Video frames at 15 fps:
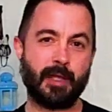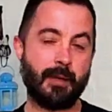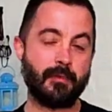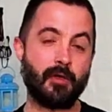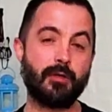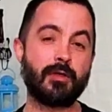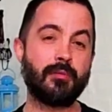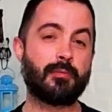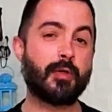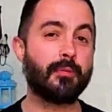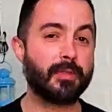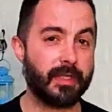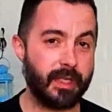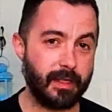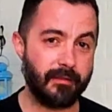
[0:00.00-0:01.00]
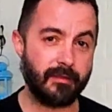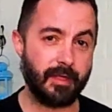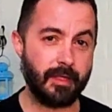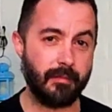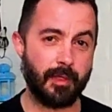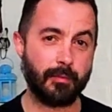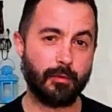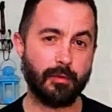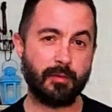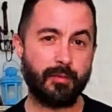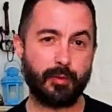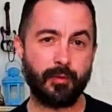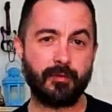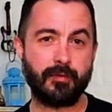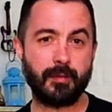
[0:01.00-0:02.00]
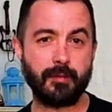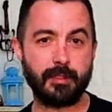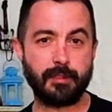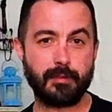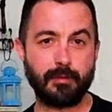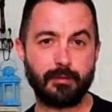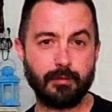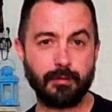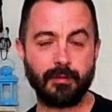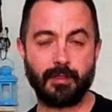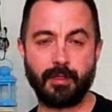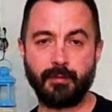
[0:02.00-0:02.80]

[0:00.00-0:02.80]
I'm gonna propagate them, I'm gonna put them into